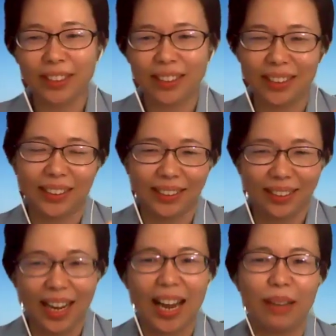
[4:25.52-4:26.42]
the
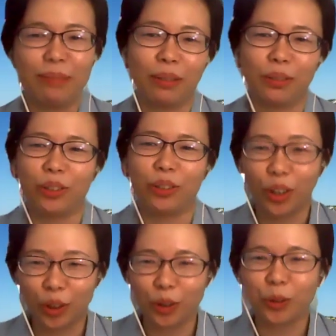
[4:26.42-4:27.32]
time, I would
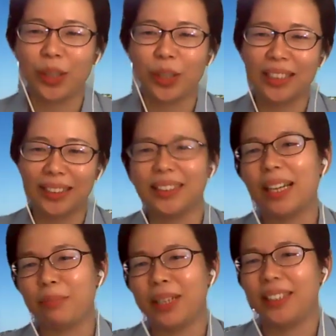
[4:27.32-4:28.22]
usually
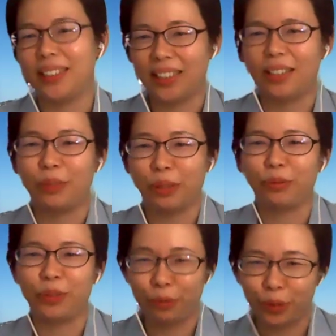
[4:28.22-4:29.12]
start my day with
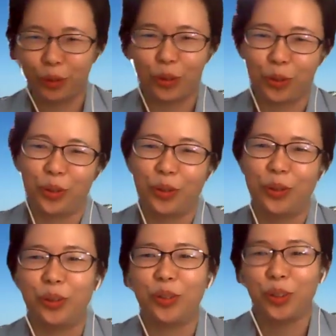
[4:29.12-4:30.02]
a few
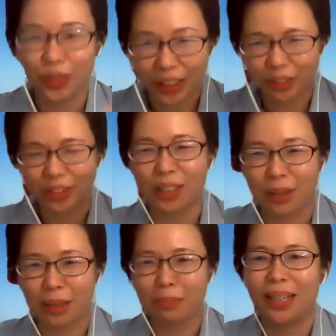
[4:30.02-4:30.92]
Sudoku so that to keep
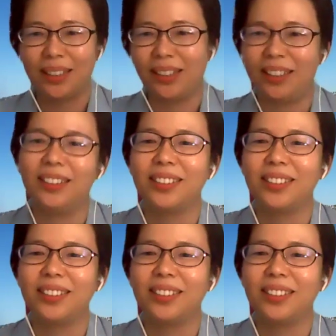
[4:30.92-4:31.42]
my mind alert.